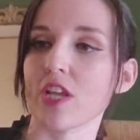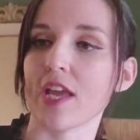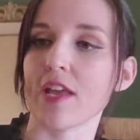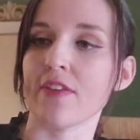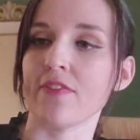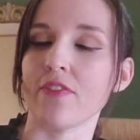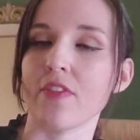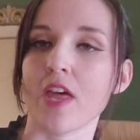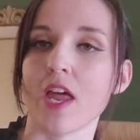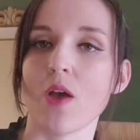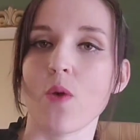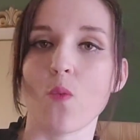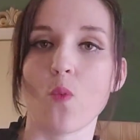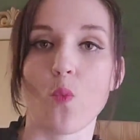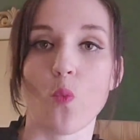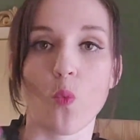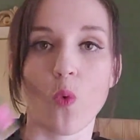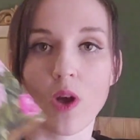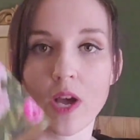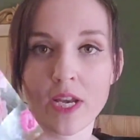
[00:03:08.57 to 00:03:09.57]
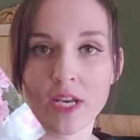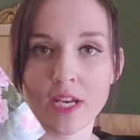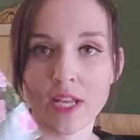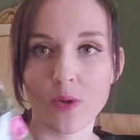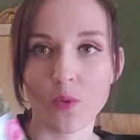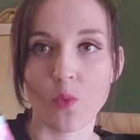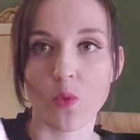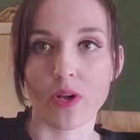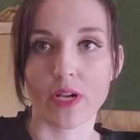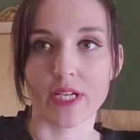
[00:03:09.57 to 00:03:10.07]
and one
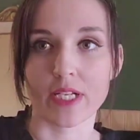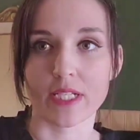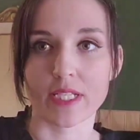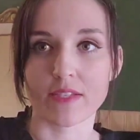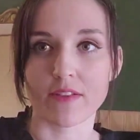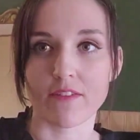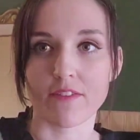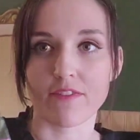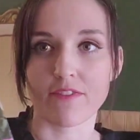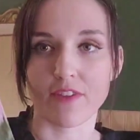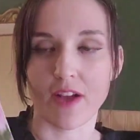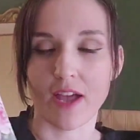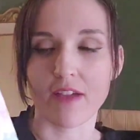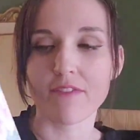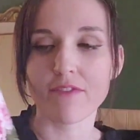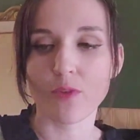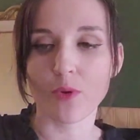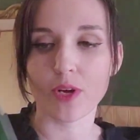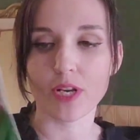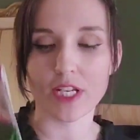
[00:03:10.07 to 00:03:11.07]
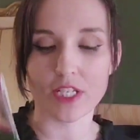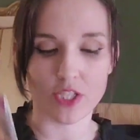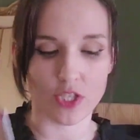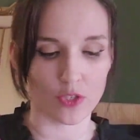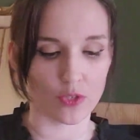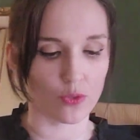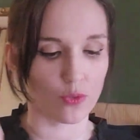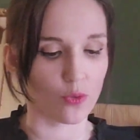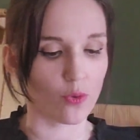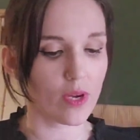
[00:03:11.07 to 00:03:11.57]
was
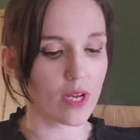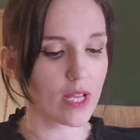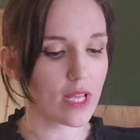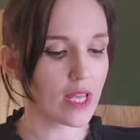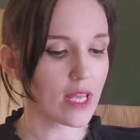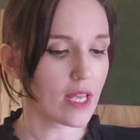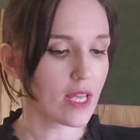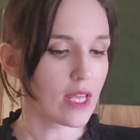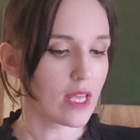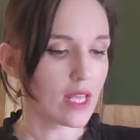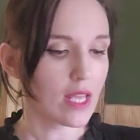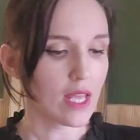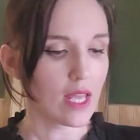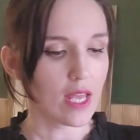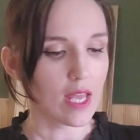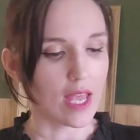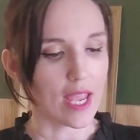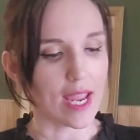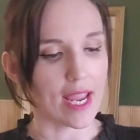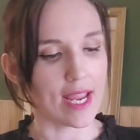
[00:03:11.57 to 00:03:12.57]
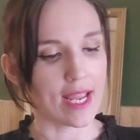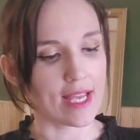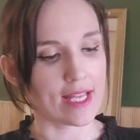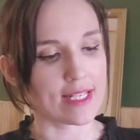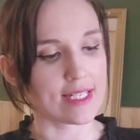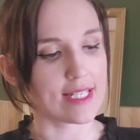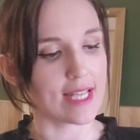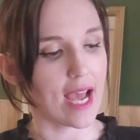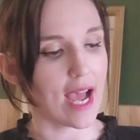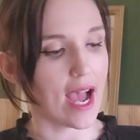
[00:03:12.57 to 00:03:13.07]
$5.42,
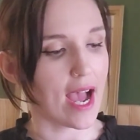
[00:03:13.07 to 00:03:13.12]
and